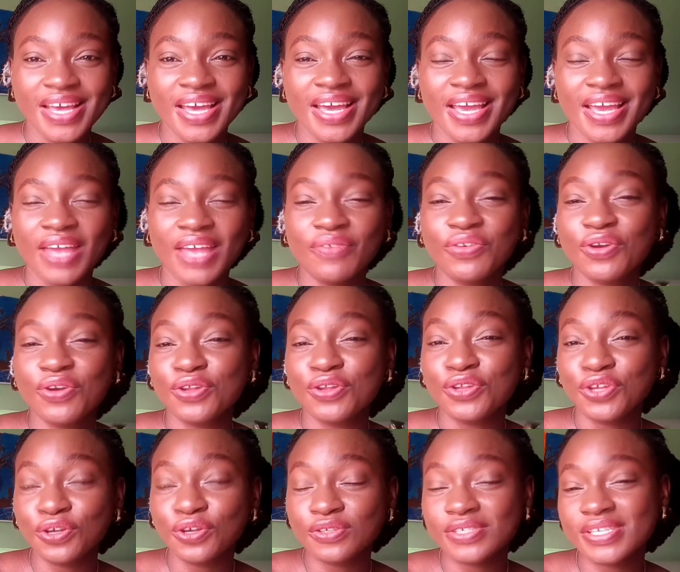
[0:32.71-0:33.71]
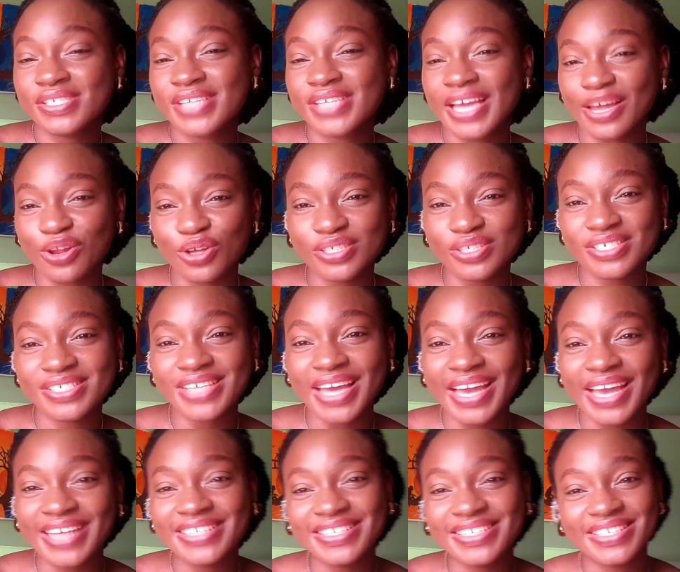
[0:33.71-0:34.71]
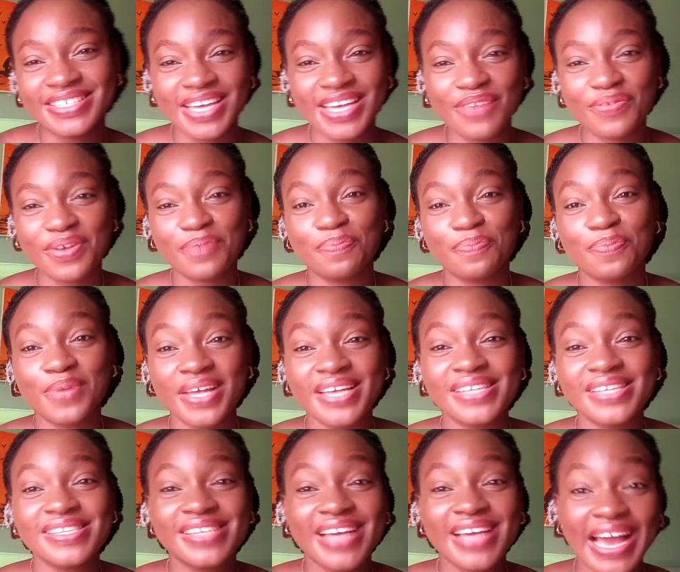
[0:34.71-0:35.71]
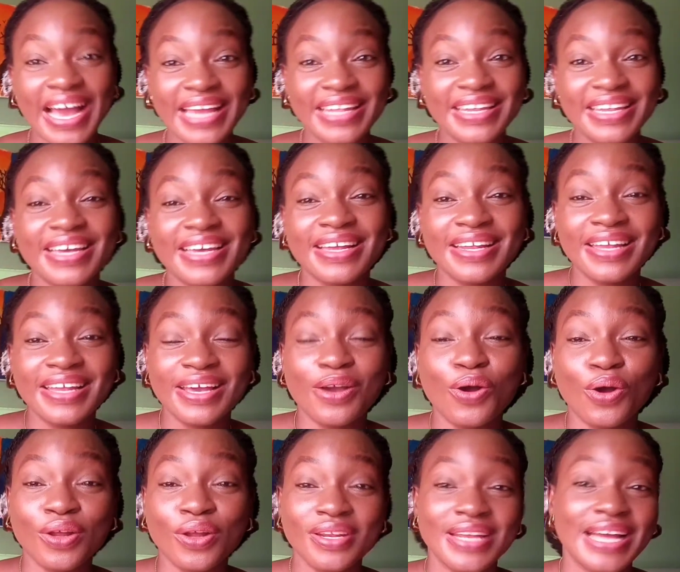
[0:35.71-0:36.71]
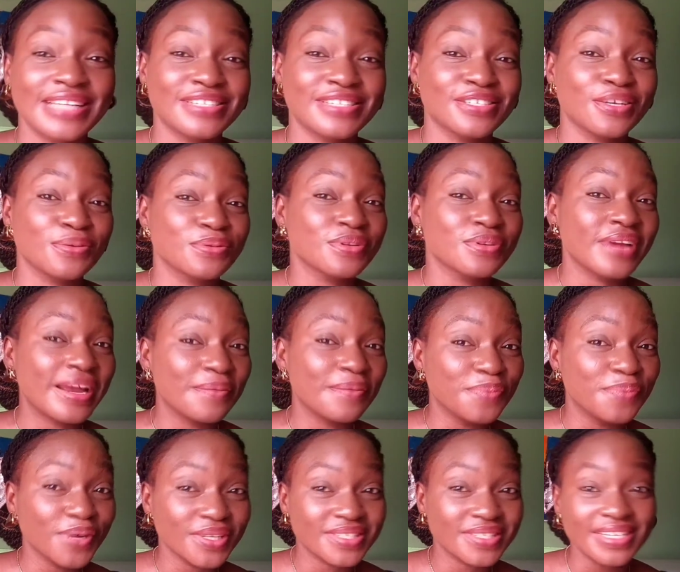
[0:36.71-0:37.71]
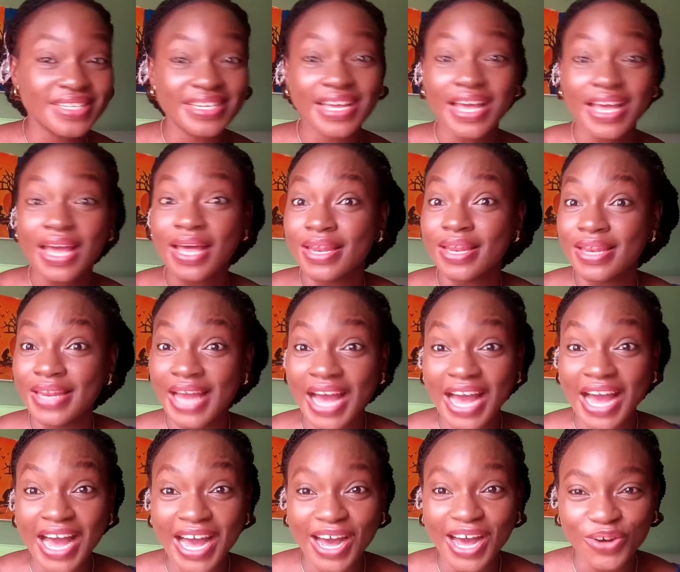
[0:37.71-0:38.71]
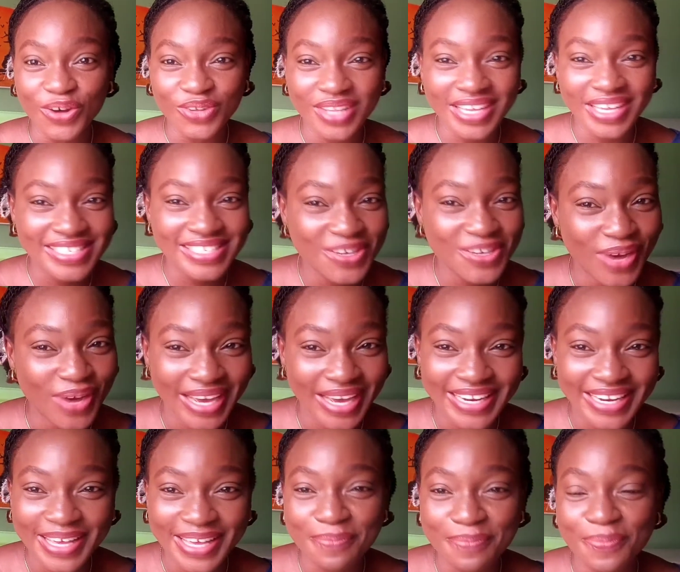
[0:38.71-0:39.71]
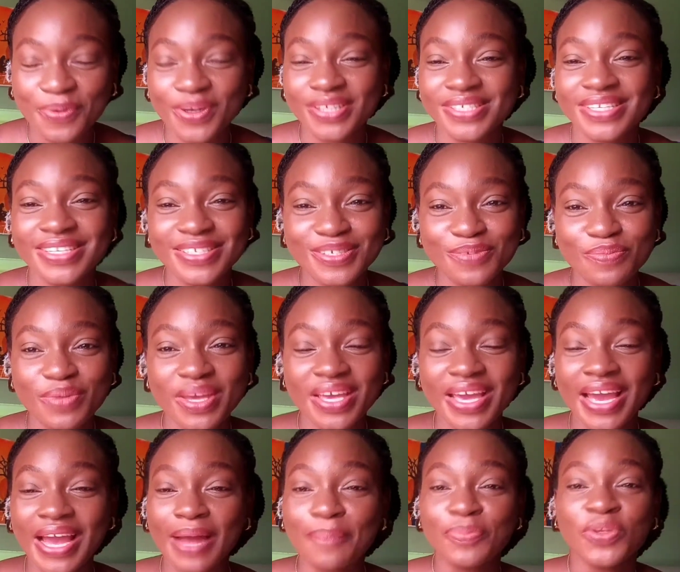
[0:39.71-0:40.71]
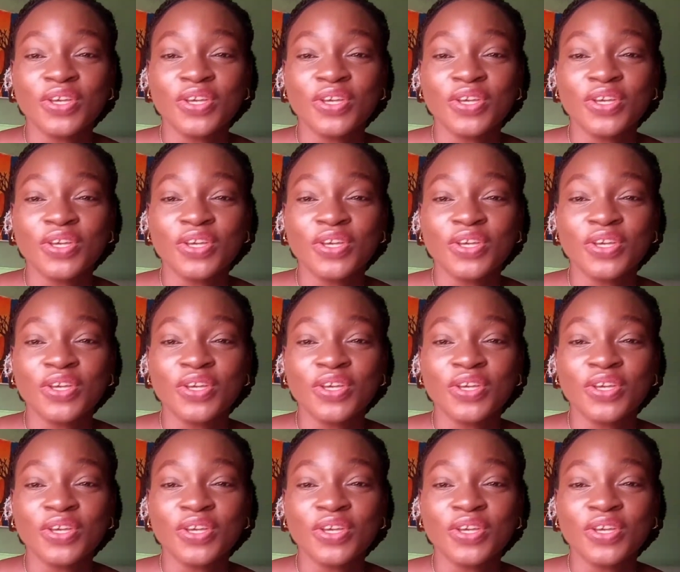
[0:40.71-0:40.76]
If you're new to the Psychologist NDTV, please kindly click on that subscribe button now. That's quite important to me, yeah.